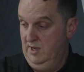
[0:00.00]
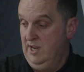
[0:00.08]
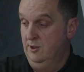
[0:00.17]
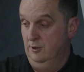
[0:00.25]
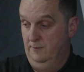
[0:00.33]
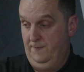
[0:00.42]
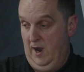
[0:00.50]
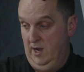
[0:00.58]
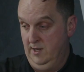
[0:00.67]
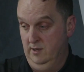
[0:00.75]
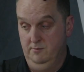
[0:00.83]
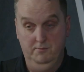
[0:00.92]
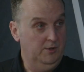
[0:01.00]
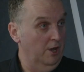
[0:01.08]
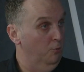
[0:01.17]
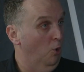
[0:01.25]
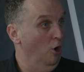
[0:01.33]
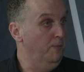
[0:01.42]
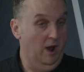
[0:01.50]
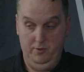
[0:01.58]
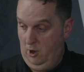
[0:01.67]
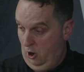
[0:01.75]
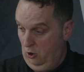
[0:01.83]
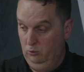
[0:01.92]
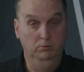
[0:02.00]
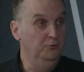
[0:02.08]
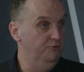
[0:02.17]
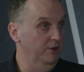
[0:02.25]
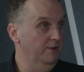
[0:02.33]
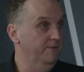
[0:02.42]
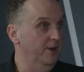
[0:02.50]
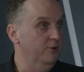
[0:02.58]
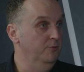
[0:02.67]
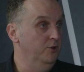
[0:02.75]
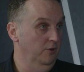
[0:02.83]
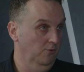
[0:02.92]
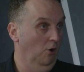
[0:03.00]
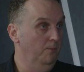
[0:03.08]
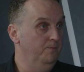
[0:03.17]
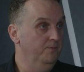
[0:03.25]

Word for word: insert failure can wipe out the whole drill investment you've got.